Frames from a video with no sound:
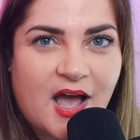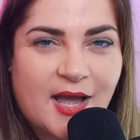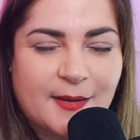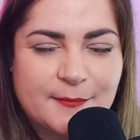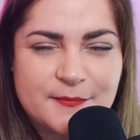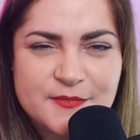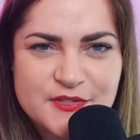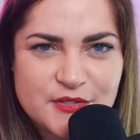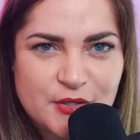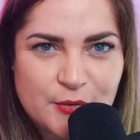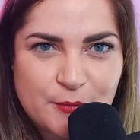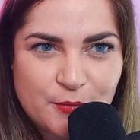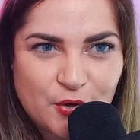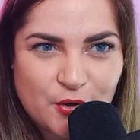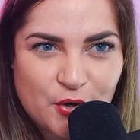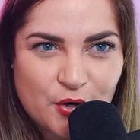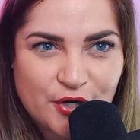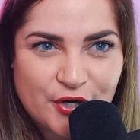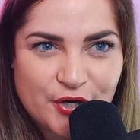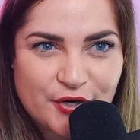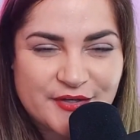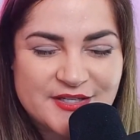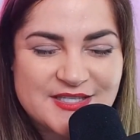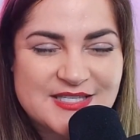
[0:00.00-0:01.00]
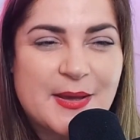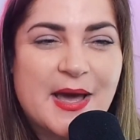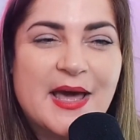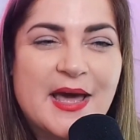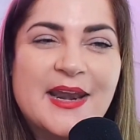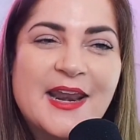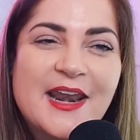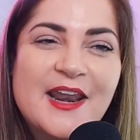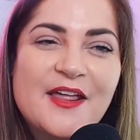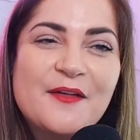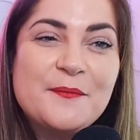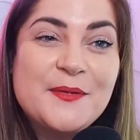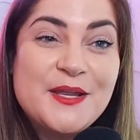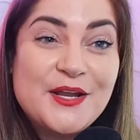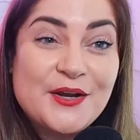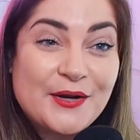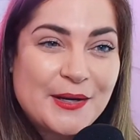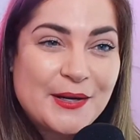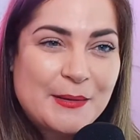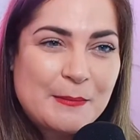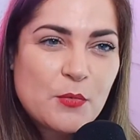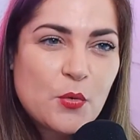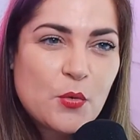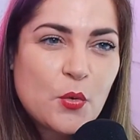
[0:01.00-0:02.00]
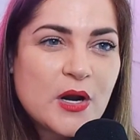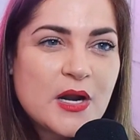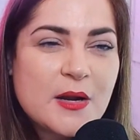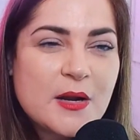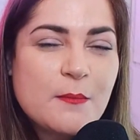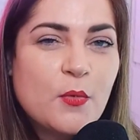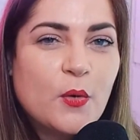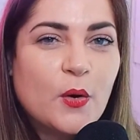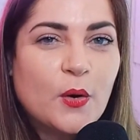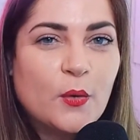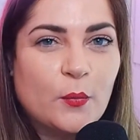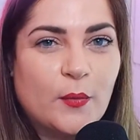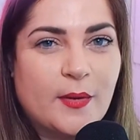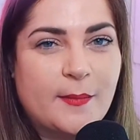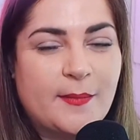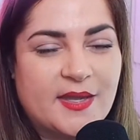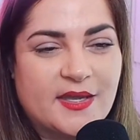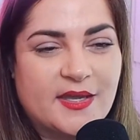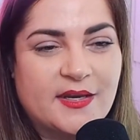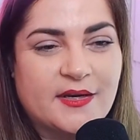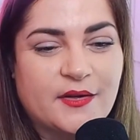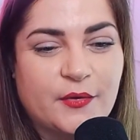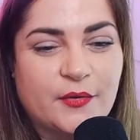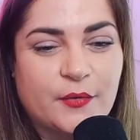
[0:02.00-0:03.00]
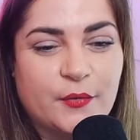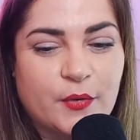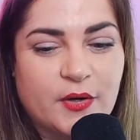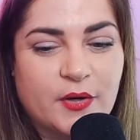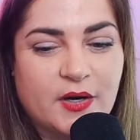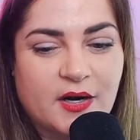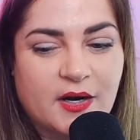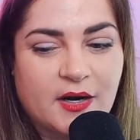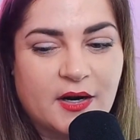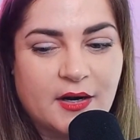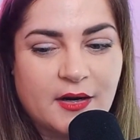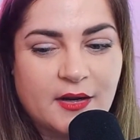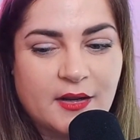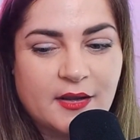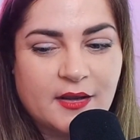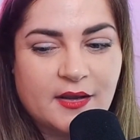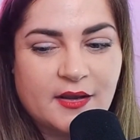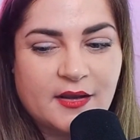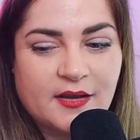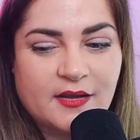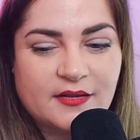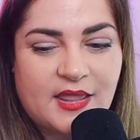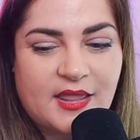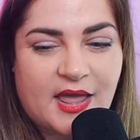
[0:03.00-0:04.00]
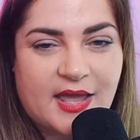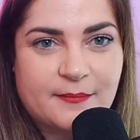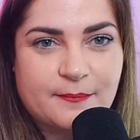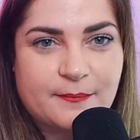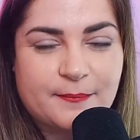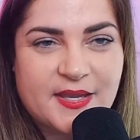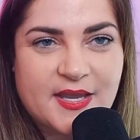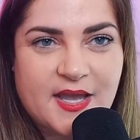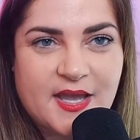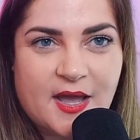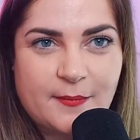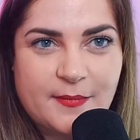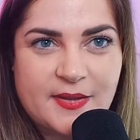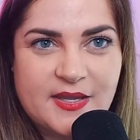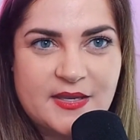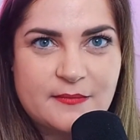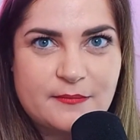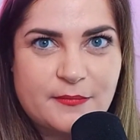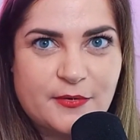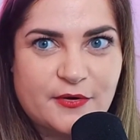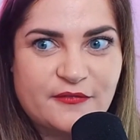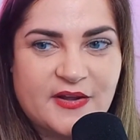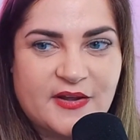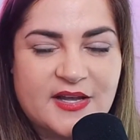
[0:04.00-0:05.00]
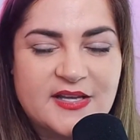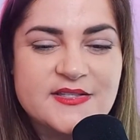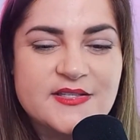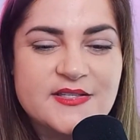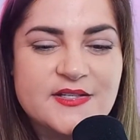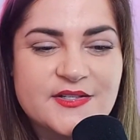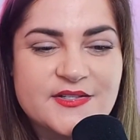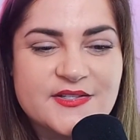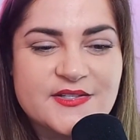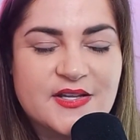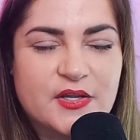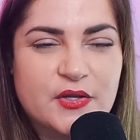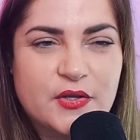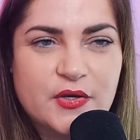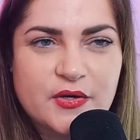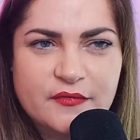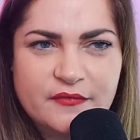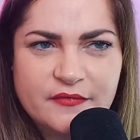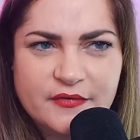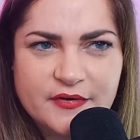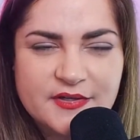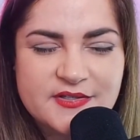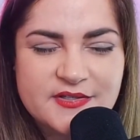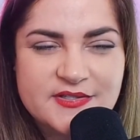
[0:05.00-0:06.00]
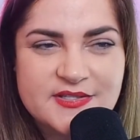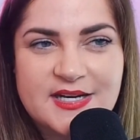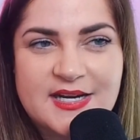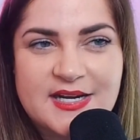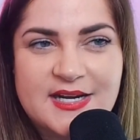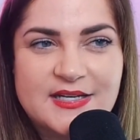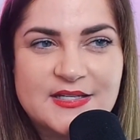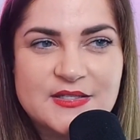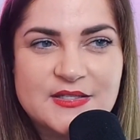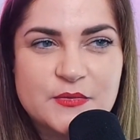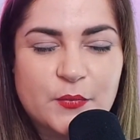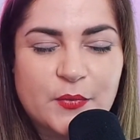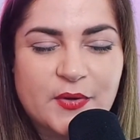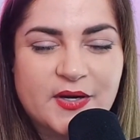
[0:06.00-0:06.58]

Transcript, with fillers: I'm so curious about it. I'm hearing more and more women who are like becoming professors at universities.